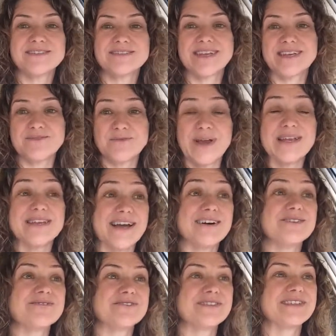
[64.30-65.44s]
like right
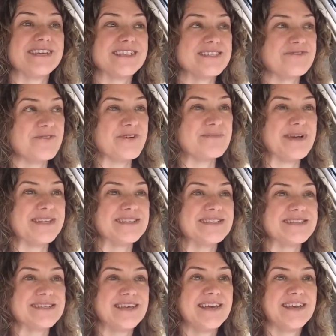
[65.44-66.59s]
now, for the next 4
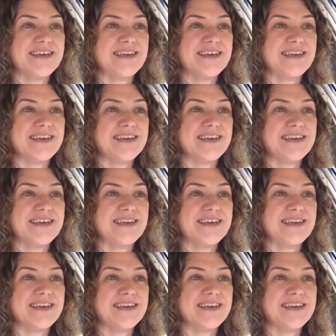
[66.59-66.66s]
months,